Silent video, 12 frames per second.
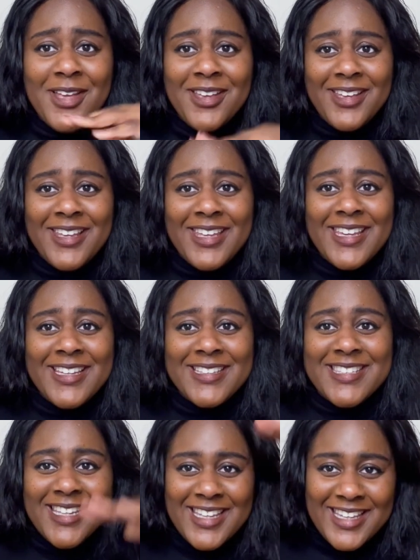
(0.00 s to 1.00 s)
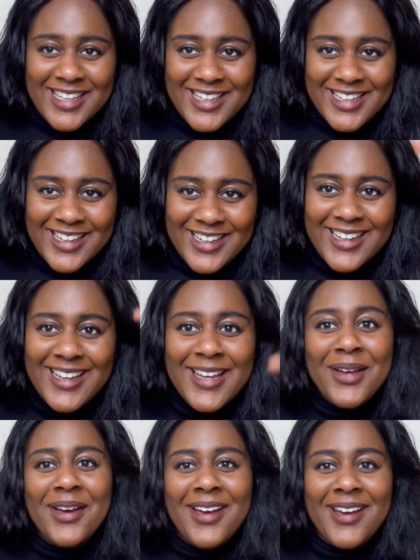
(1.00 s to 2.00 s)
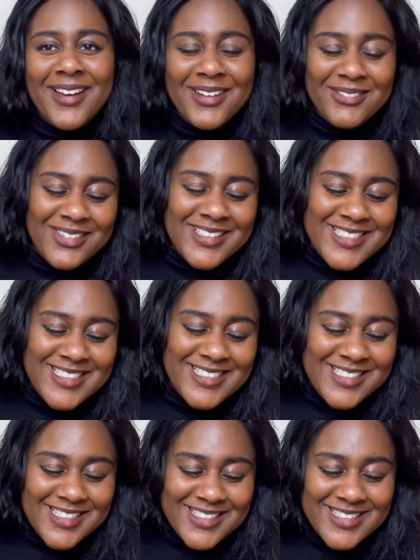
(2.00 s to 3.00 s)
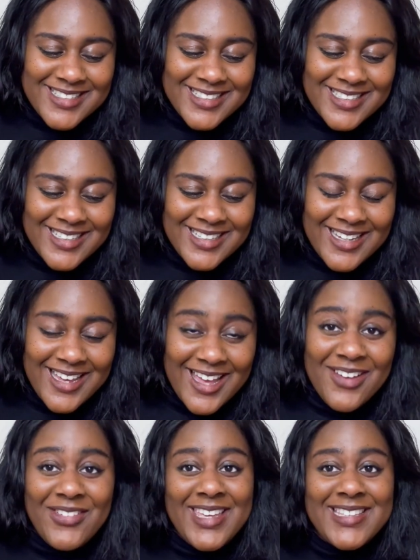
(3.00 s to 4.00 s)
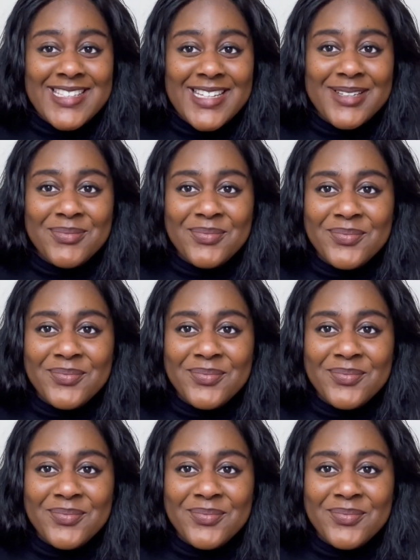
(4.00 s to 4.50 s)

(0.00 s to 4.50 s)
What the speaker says: here to here, which is just amazing.